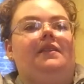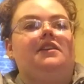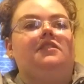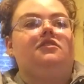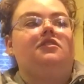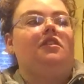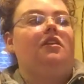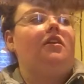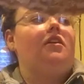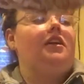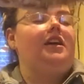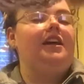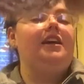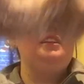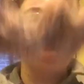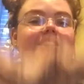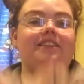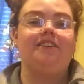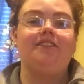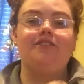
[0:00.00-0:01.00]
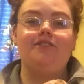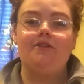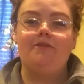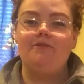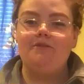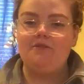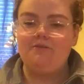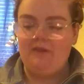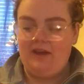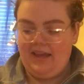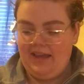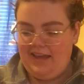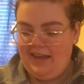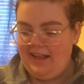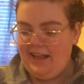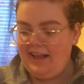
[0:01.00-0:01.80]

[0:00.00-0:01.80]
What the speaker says: this. This is so swanky.